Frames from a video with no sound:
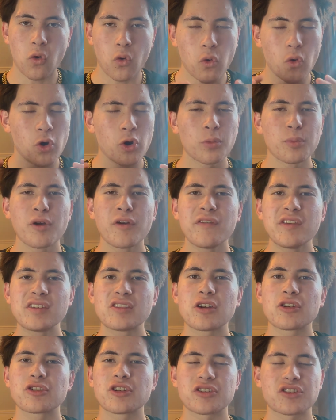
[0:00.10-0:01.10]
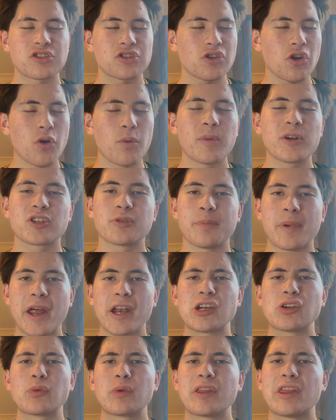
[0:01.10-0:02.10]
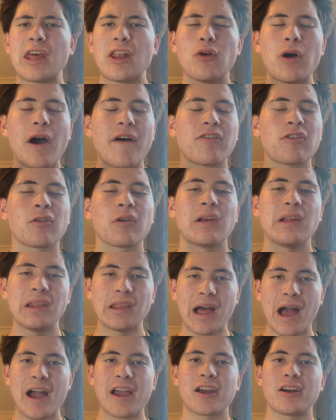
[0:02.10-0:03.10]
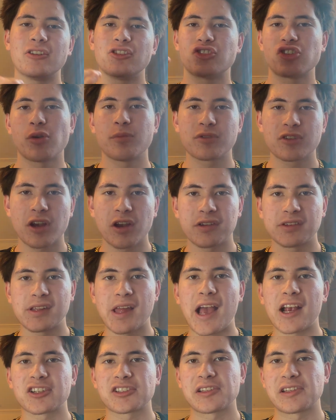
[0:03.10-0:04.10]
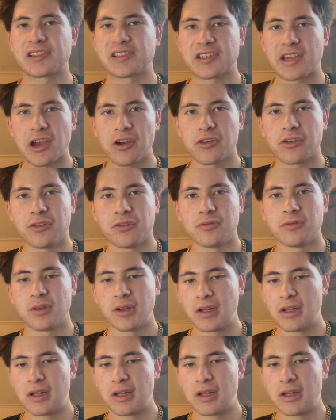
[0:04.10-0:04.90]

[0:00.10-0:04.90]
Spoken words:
horror movies are just so much better when they don't have to rely on jump scares to actually scare you.